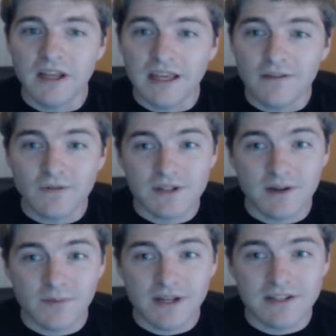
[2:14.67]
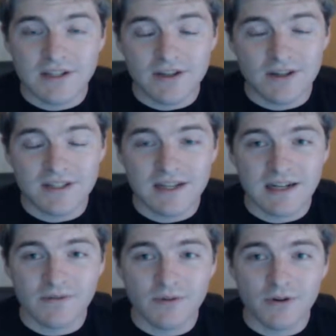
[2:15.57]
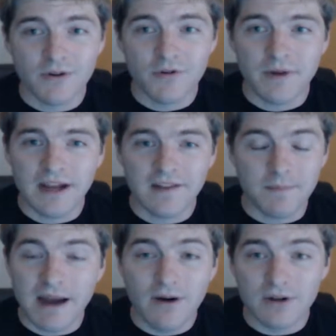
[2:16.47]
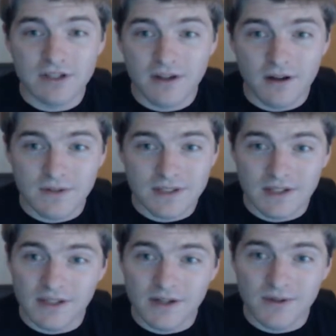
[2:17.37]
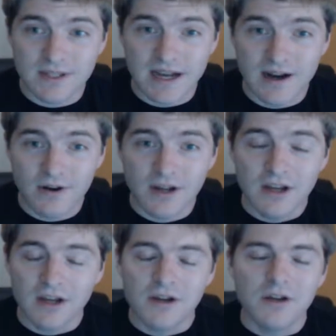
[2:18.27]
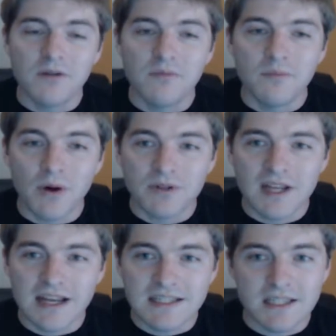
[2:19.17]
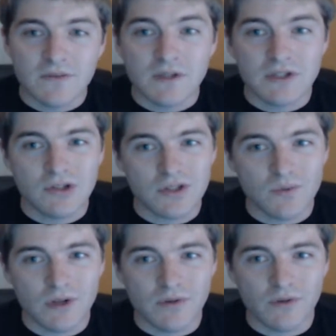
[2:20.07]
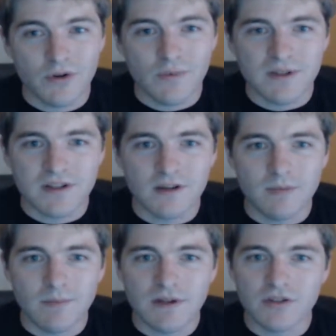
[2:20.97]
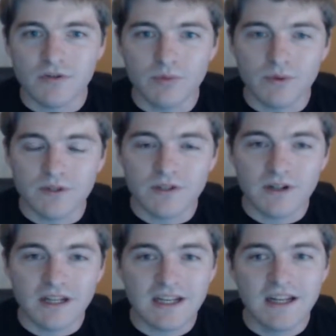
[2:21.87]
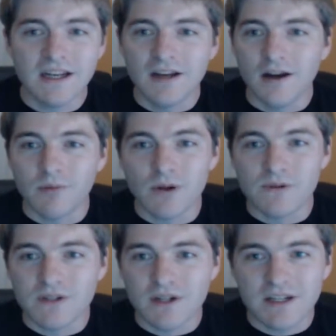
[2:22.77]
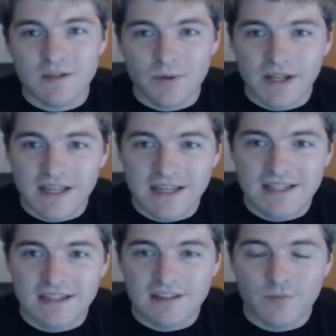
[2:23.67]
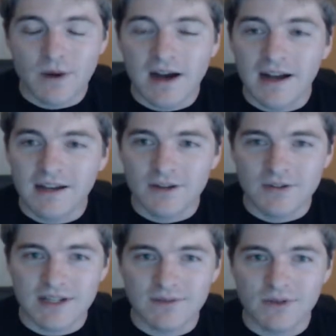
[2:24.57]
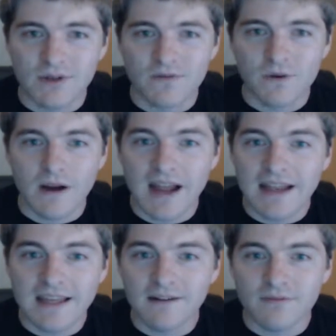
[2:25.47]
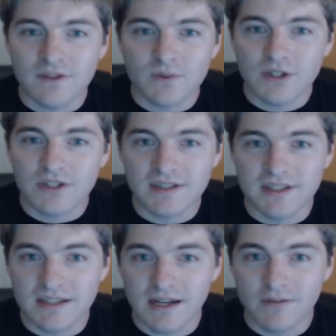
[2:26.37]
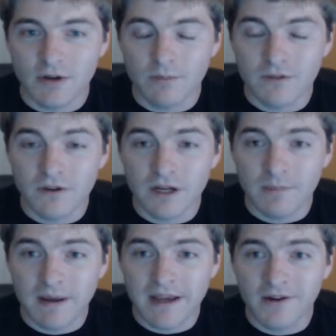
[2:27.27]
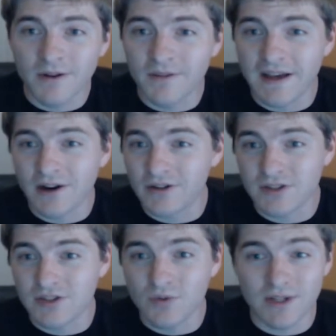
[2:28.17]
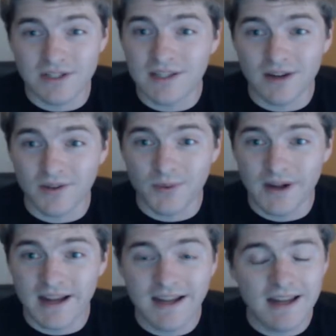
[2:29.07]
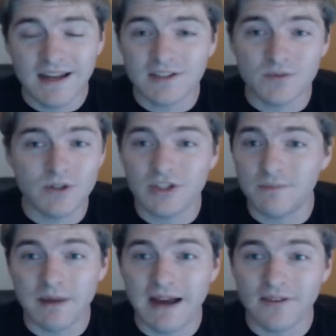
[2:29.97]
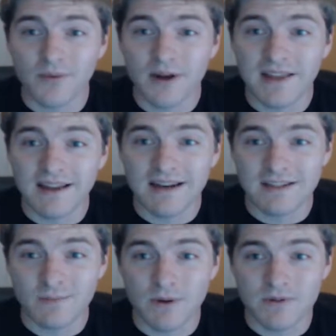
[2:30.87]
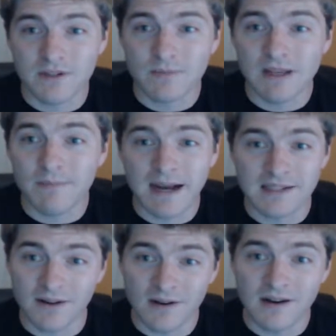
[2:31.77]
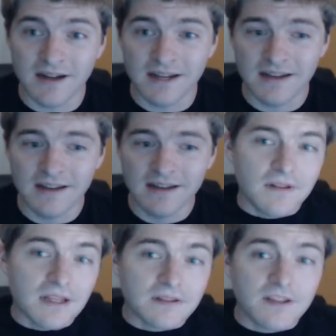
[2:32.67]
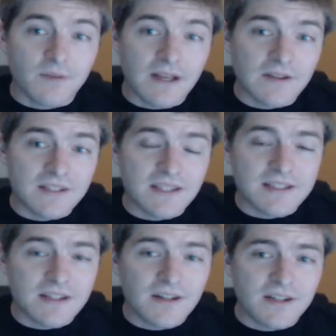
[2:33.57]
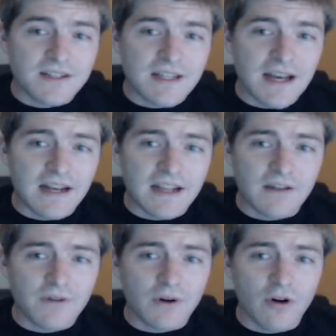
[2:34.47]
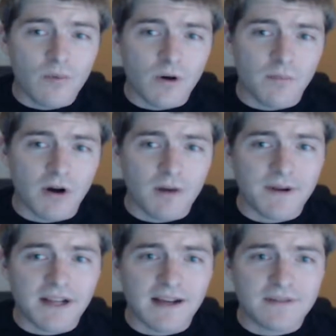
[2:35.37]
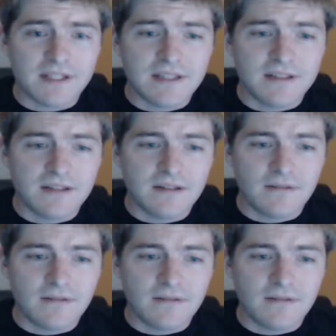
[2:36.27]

if for some reason you're inside of a room and the power just all of a sudden goes out, most cases if it's just one room, it's going to be because you blew a circuit. A blown circuit's pretty easy to spot. You just have to look for any of the switches inside of your circuit panel that are just switched the other way and switch it back the way that it's supposed to be, back to on. Now, something else to consider is that if your home or apartment has these